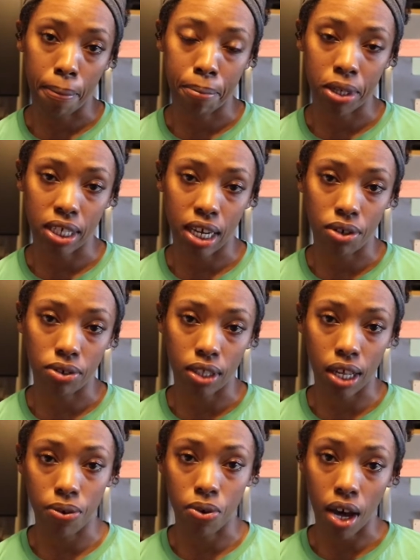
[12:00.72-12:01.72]
potatoes
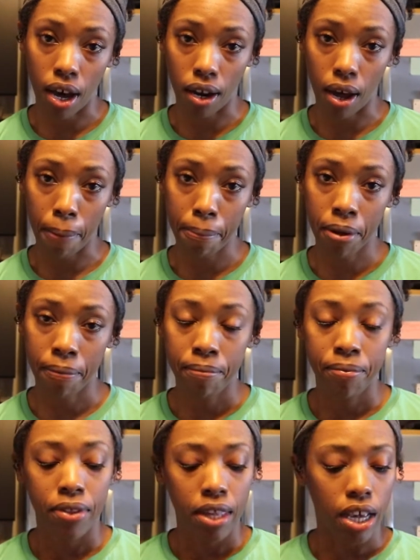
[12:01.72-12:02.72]
that you cut up
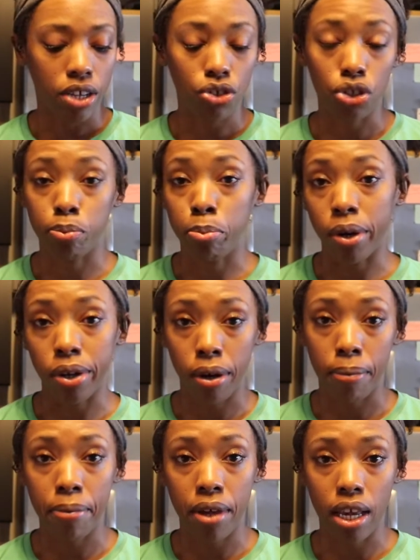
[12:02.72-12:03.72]
and you just put
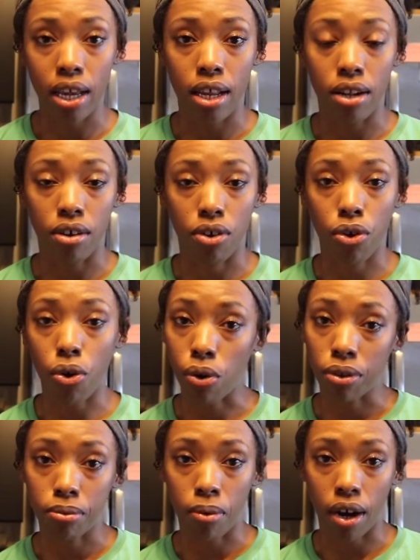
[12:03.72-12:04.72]
them in
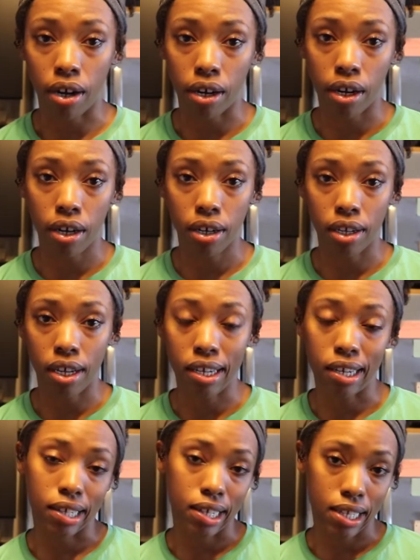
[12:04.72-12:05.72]
cold water in
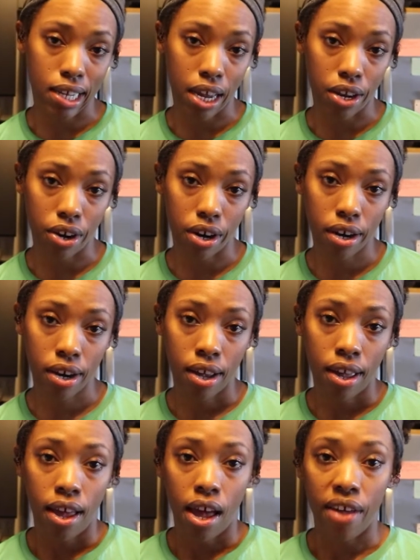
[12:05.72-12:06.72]
a container,
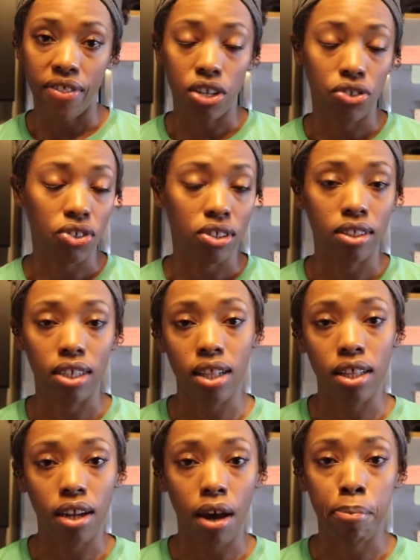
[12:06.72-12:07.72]
and then you just
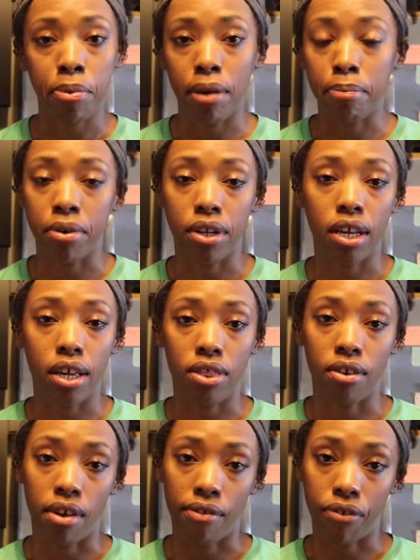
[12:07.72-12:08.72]
seal it up and put it in
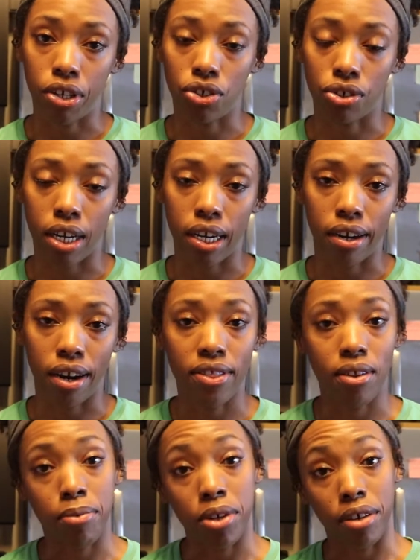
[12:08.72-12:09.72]
the refrigerator. And
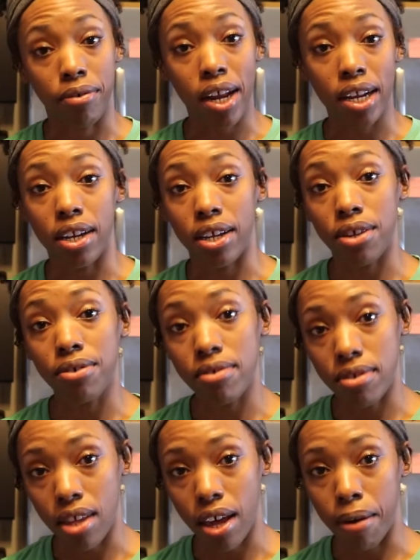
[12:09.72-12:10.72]
then when you're ready to
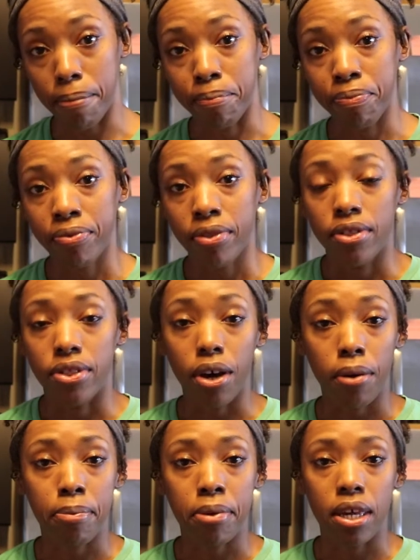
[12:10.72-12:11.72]
use them,
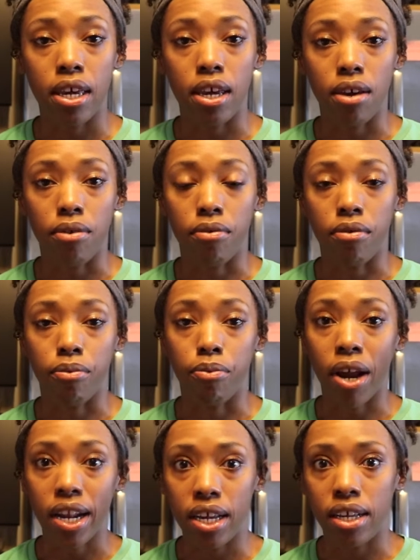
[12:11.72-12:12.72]
they'll be
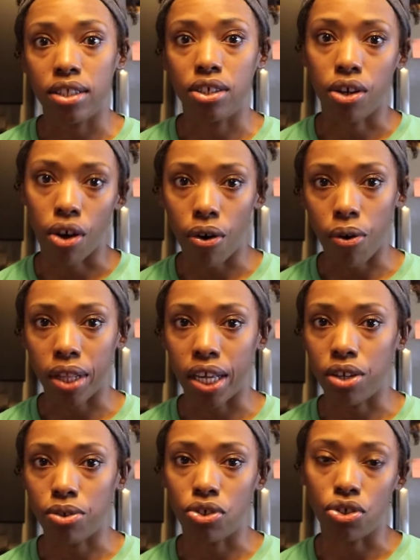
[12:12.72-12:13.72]
ready to go. Like,
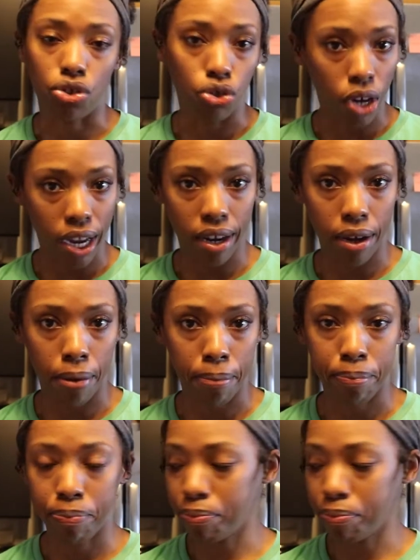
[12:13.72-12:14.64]
you just drain them,